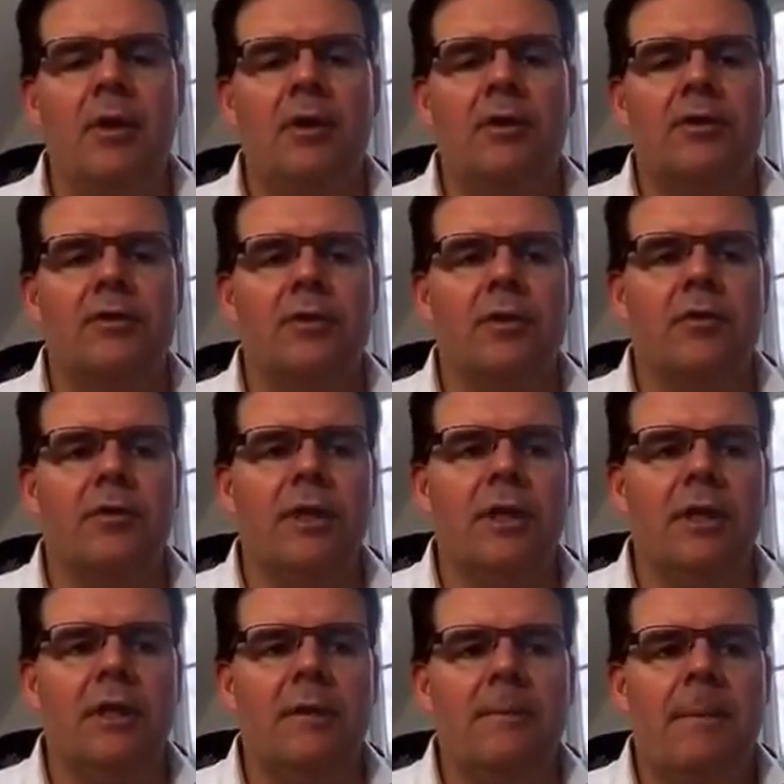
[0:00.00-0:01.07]
So
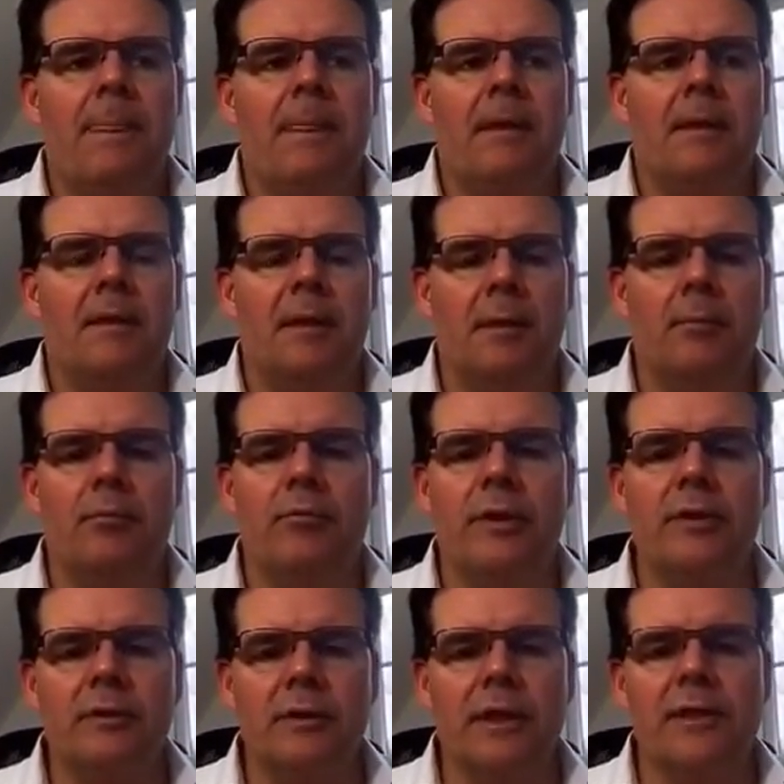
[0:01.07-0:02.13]
the
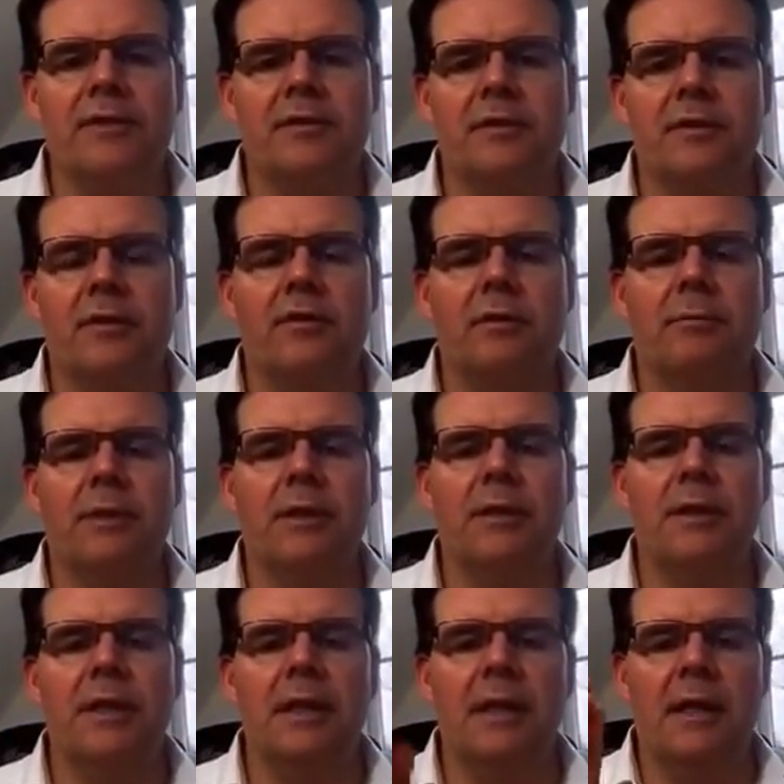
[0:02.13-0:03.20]
brittleness, the
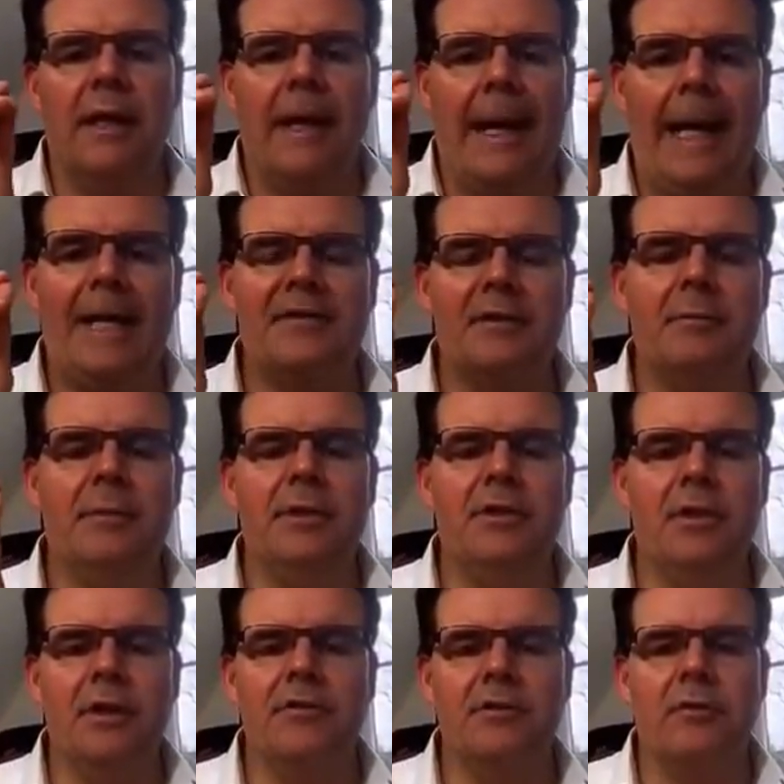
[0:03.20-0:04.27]
durability has to be
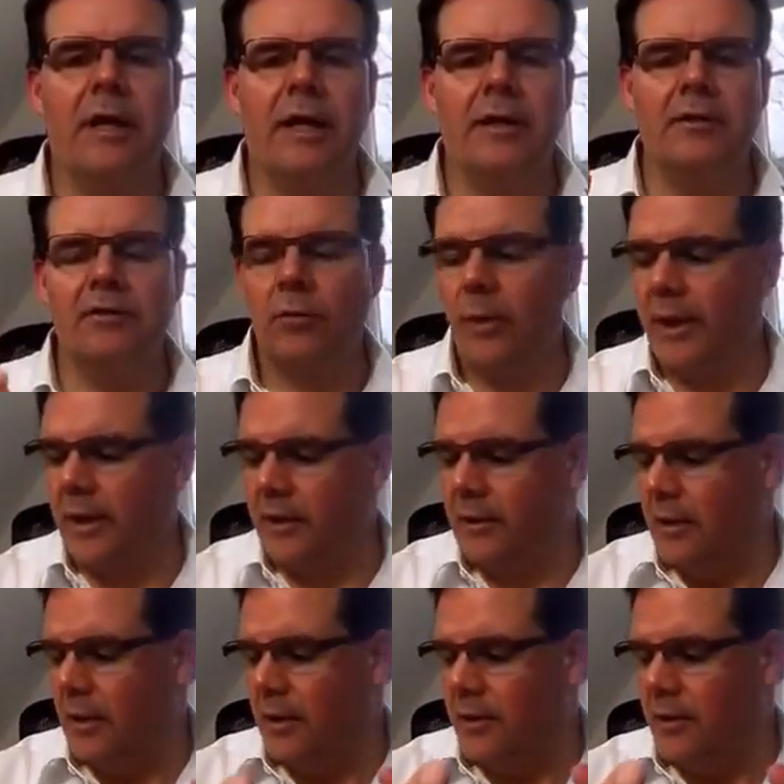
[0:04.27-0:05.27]
just right as well.